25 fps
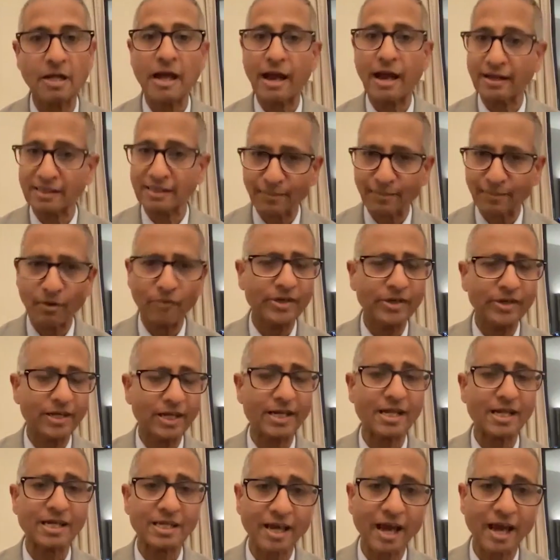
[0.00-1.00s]
and the more we
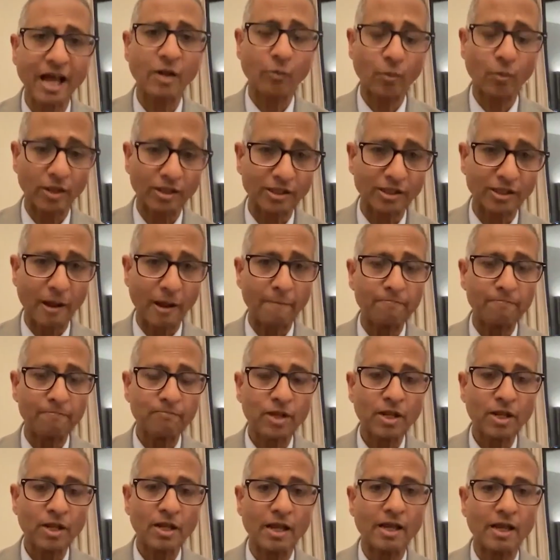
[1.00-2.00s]
can engage with them
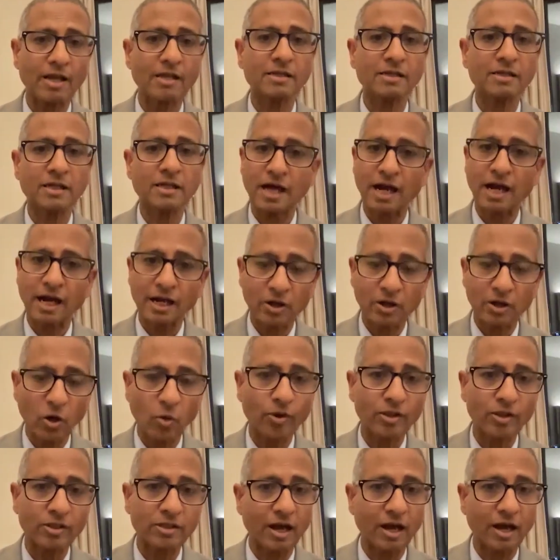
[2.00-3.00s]
in dialogue
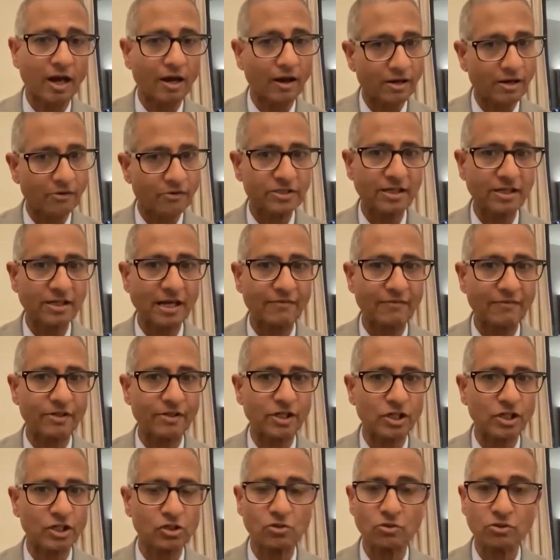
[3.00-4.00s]
with addressing our
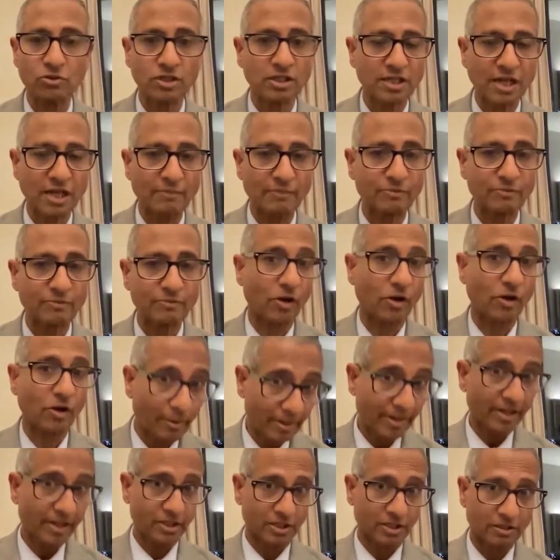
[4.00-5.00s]
issues in terms of
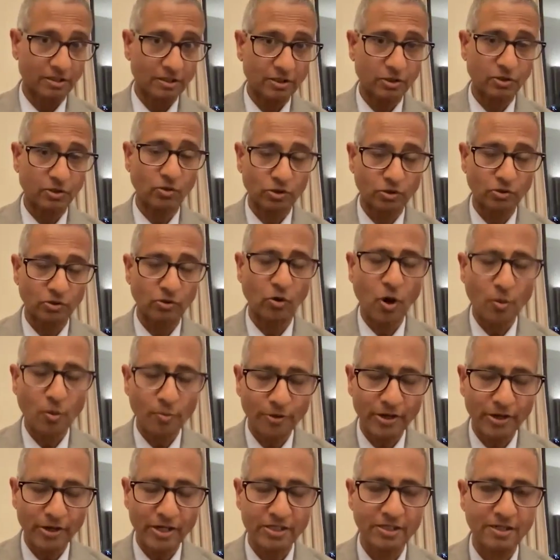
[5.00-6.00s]
collaboration through
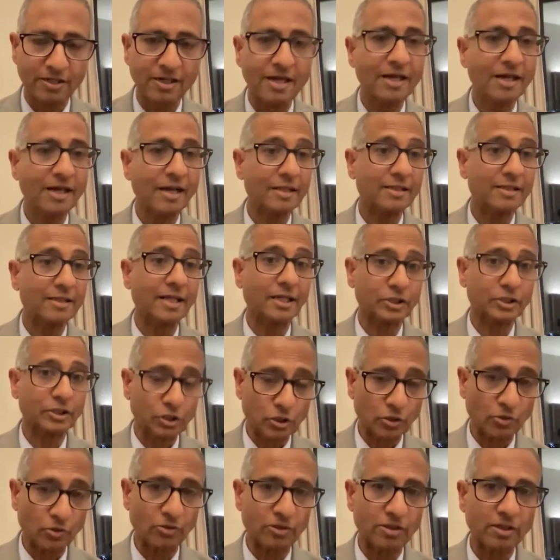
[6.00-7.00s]
cooperation, that's
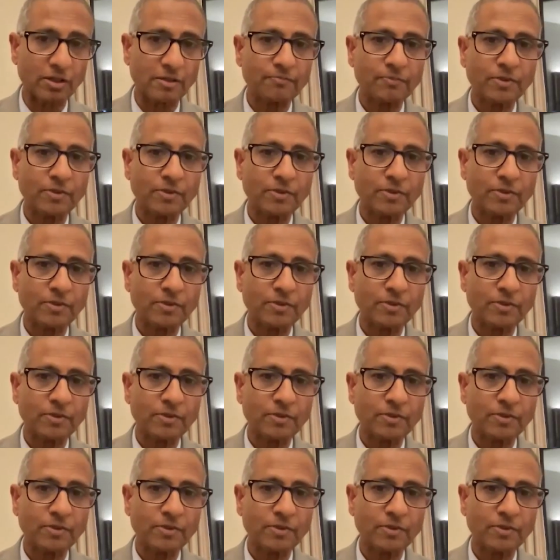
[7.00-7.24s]
good.